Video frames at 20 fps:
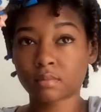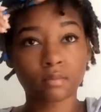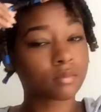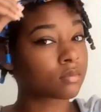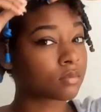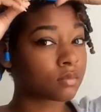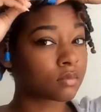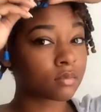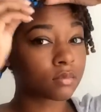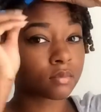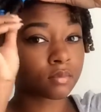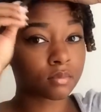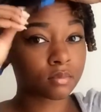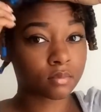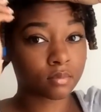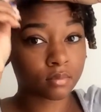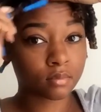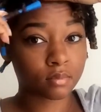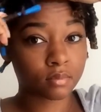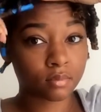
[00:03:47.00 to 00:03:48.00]

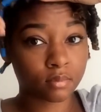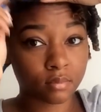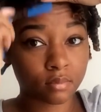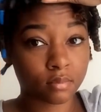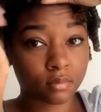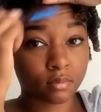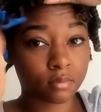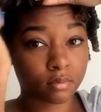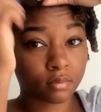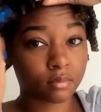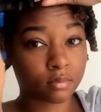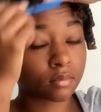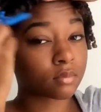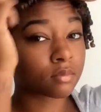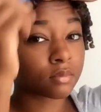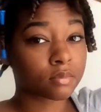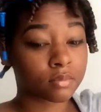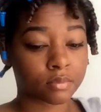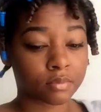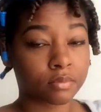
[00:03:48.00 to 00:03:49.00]

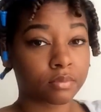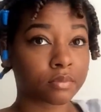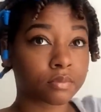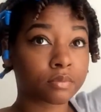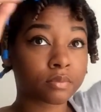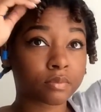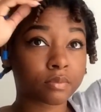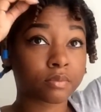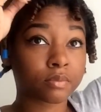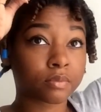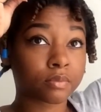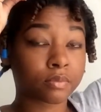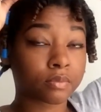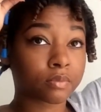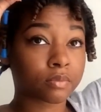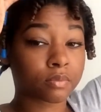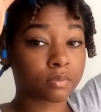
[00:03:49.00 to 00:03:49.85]
[no speech]